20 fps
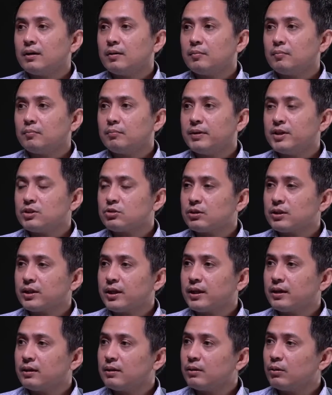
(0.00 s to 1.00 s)
Based on
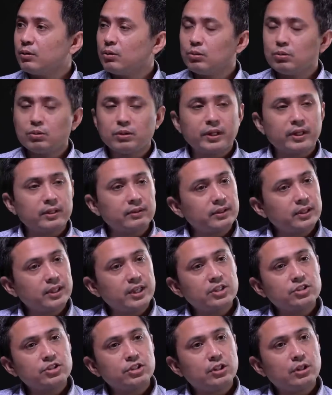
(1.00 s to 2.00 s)
that, the whole
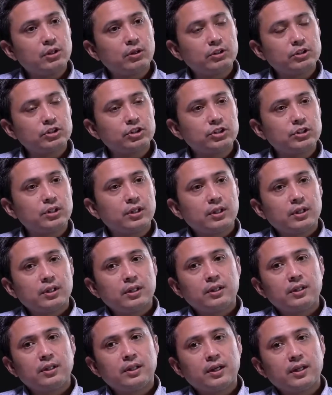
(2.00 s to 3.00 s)
Healthy SG launch,
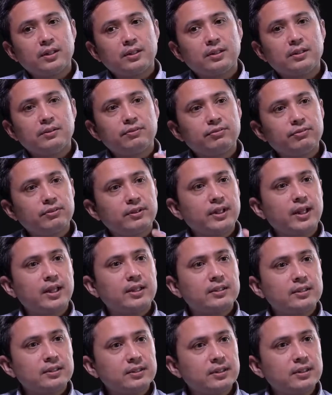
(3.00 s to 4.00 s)
there are different
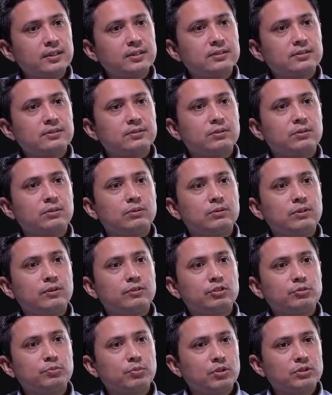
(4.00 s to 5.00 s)
entities. You
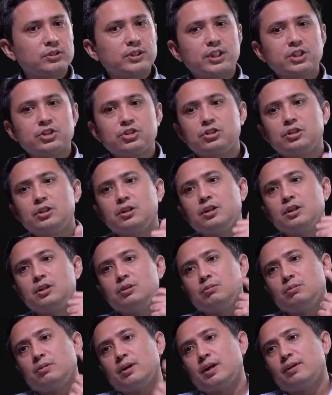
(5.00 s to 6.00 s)
have Sports SG,
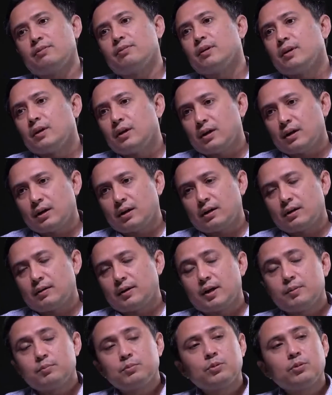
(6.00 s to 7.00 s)
you have
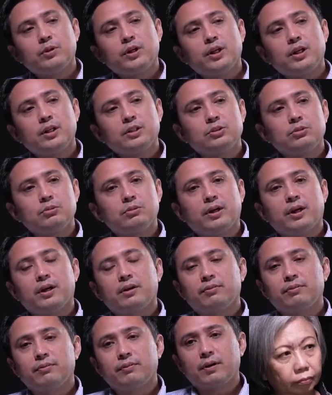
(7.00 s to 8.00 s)
MOH, you
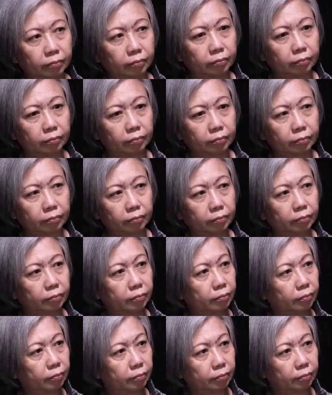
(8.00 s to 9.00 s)
have Health
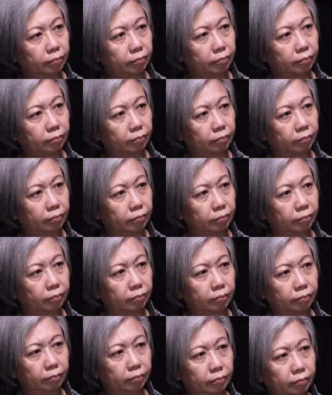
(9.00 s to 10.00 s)
Promotion Board. So it's
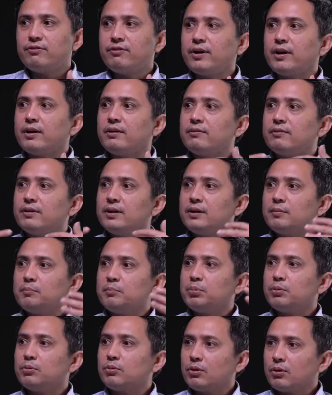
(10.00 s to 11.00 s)
a very
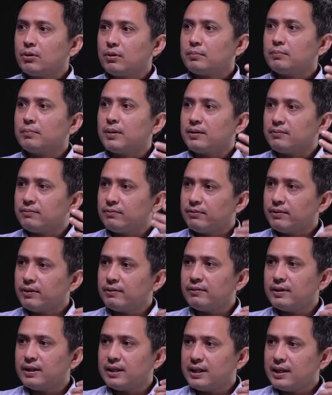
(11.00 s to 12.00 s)
broad but
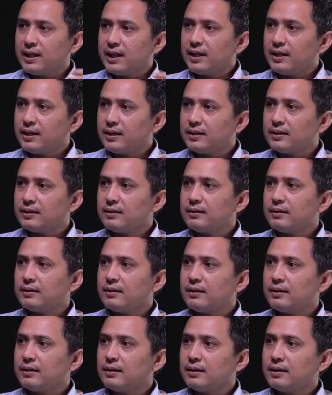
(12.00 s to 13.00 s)
very layered
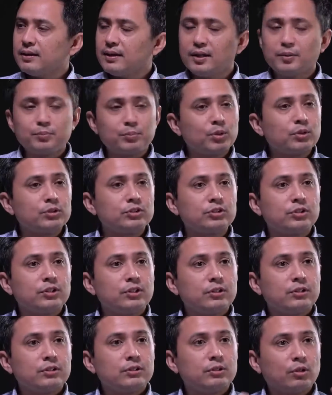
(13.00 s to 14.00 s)
approach.
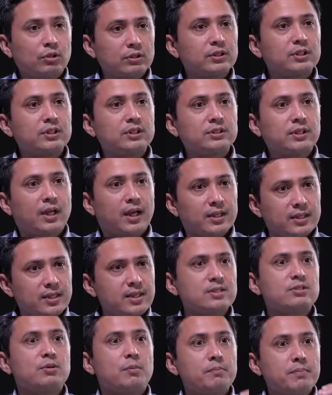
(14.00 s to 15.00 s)
Doctors are,
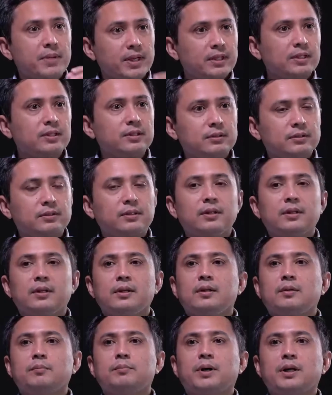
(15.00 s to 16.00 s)
yes, your medical,
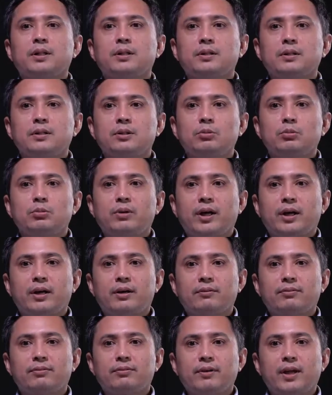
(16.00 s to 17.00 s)
but you
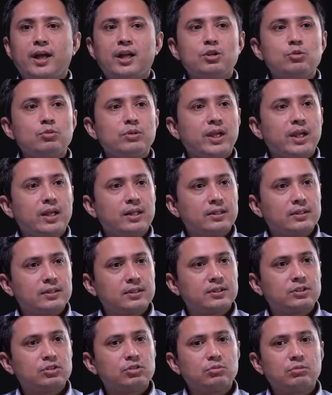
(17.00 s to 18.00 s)
have
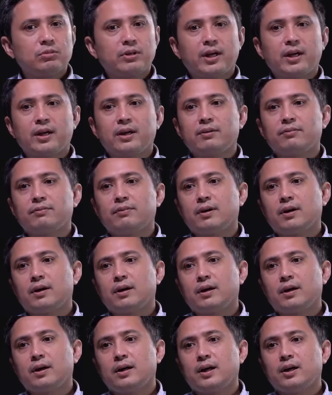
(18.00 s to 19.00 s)
educators, you have
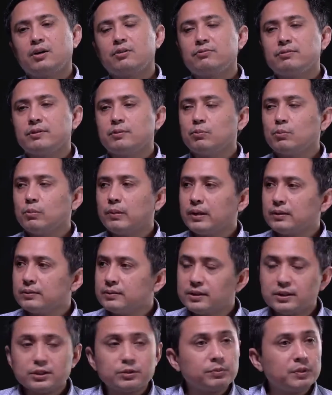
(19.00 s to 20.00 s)
health and
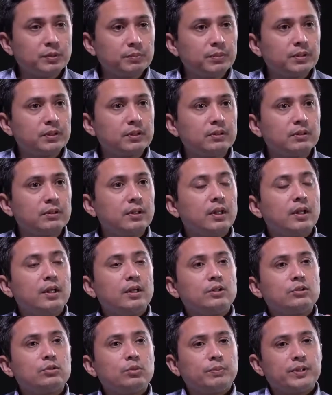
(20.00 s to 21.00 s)
wellness people.
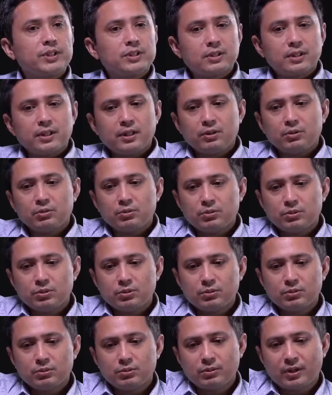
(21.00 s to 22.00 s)
So basically
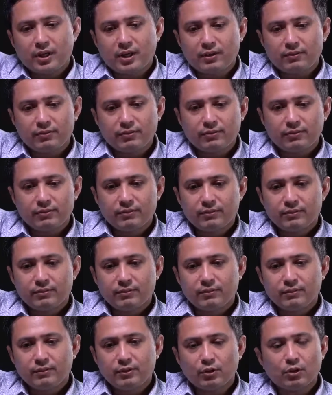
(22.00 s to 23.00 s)
you have
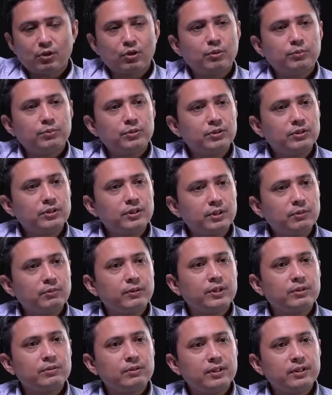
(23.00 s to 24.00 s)
your community
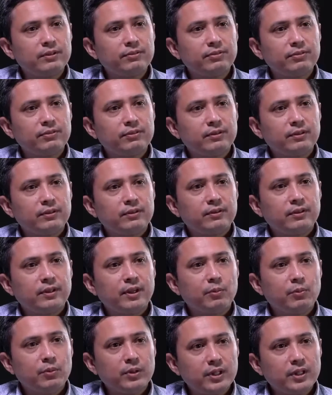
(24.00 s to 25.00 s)
where you live,
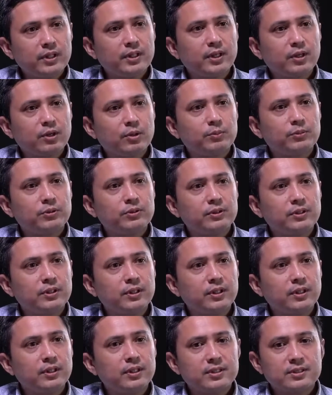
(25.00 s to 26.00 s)
and within that
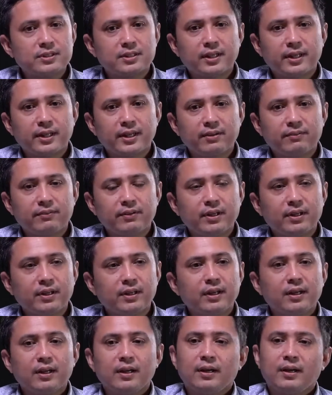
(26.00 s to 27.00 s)
community is like
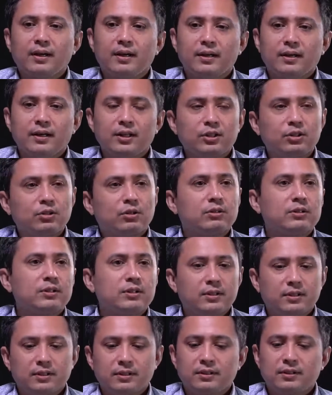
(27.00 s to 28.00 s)
having a
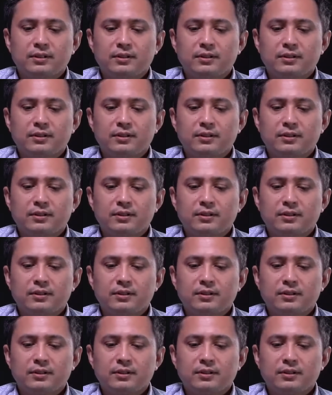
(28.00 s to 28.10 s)
doctor, a